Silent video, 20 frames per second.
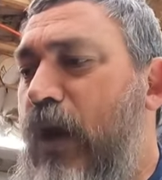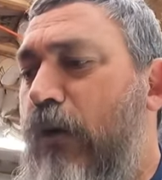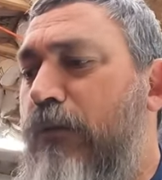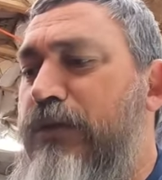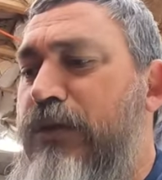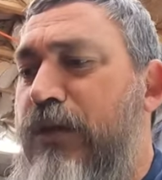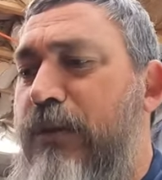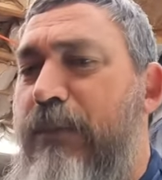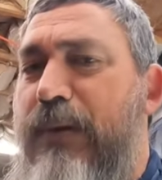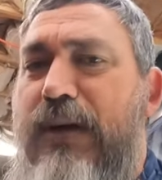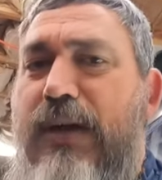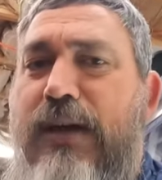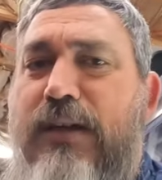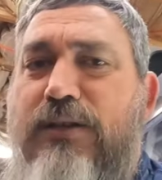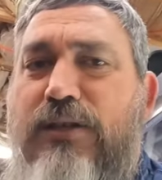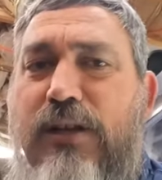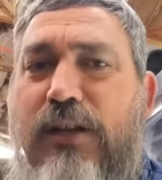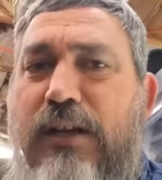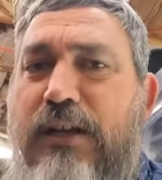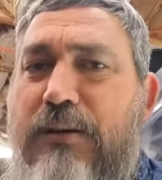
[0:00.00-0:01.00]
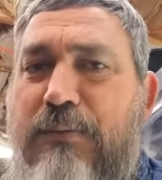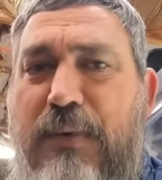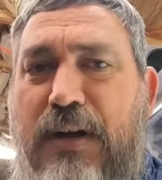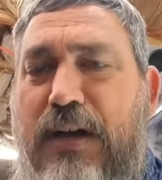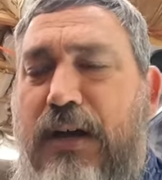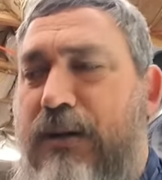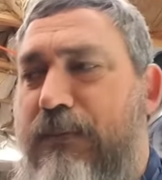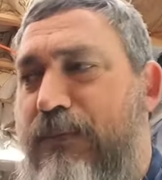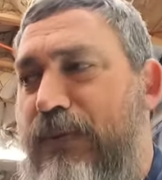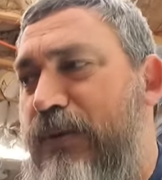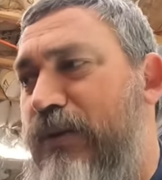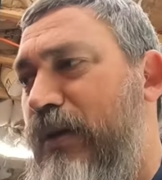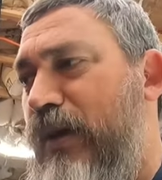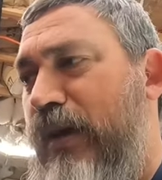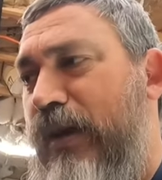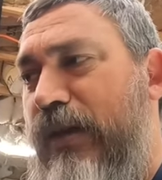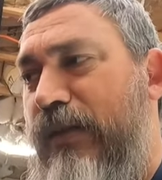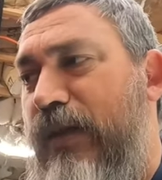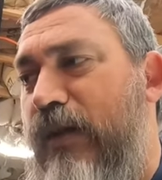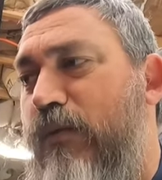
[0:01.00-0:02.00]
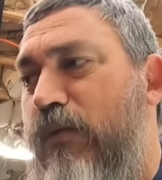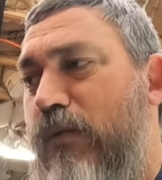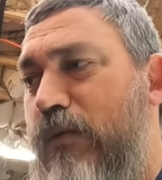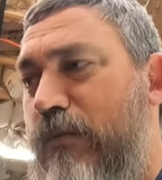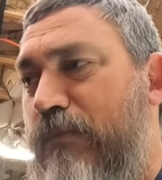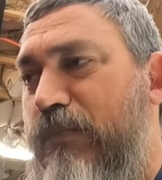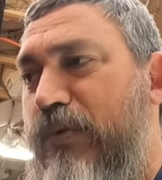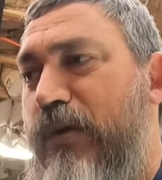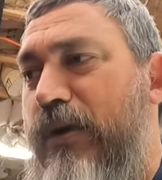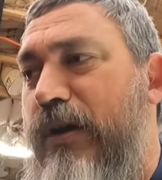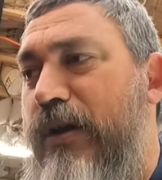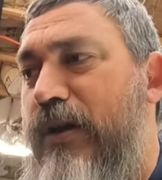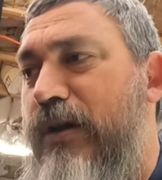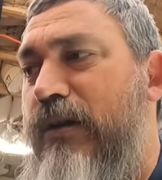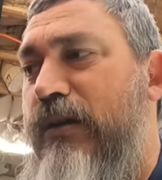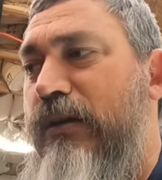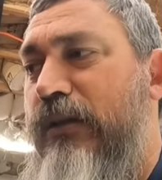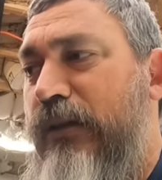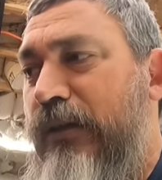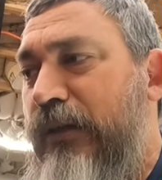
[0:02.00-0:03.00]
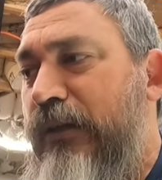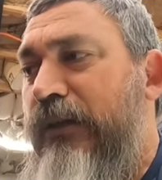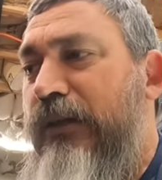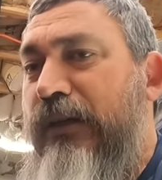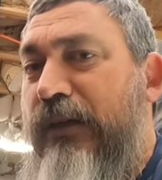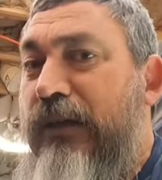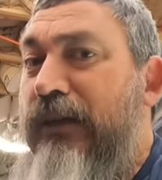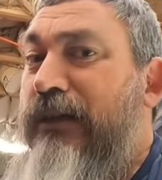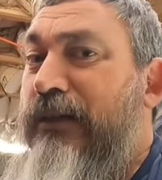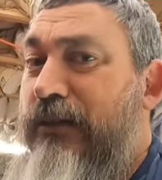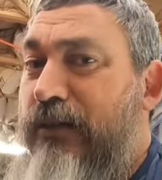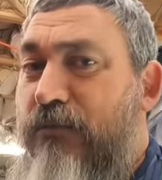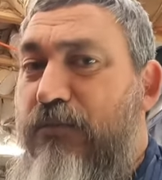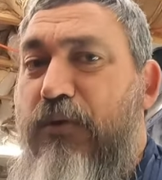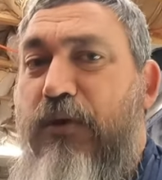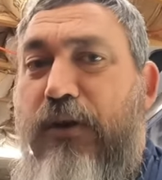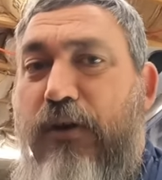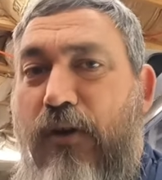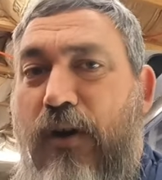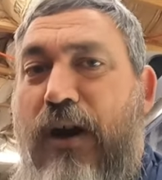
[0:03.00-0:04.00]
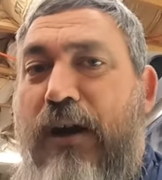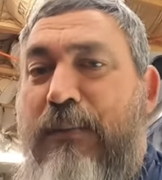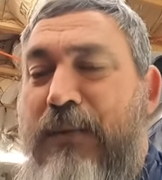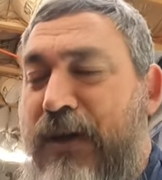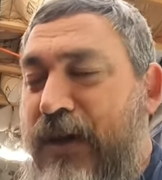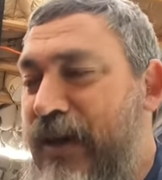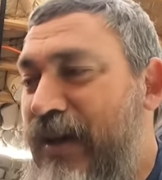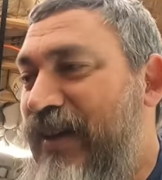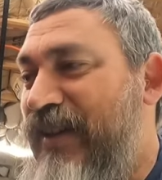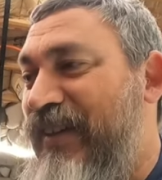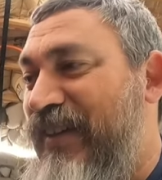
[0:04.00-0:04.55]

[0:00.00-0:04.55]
over to the bench, cleaned them up. They were pretty grimy.